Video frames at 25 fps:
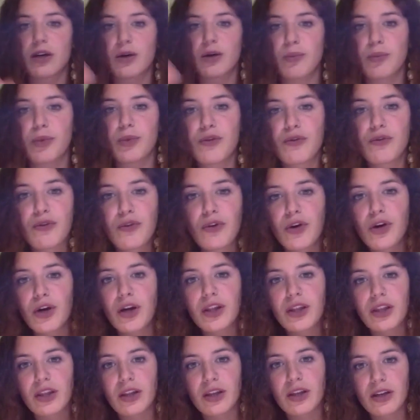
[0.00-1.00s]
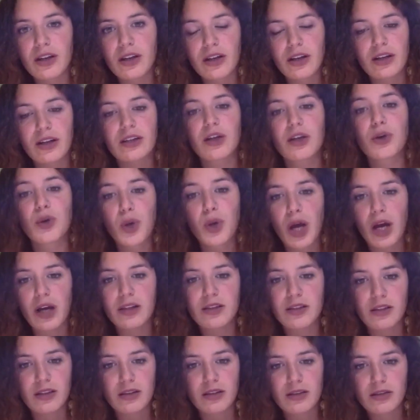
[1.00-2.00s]
before the
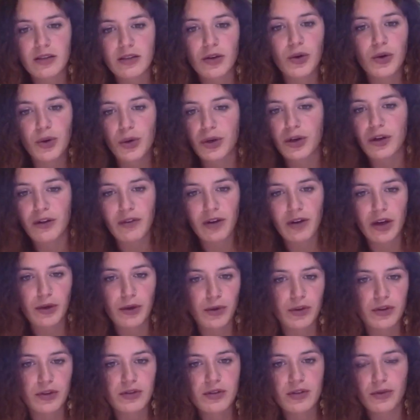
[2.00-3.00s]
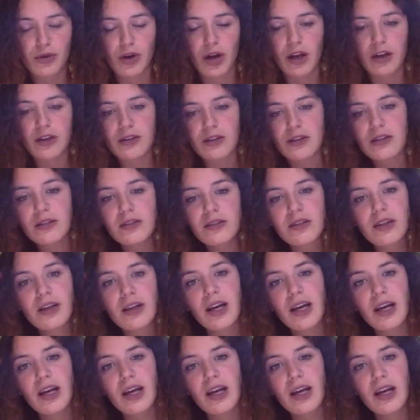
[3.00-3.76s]
crisis, coronavirus crisis,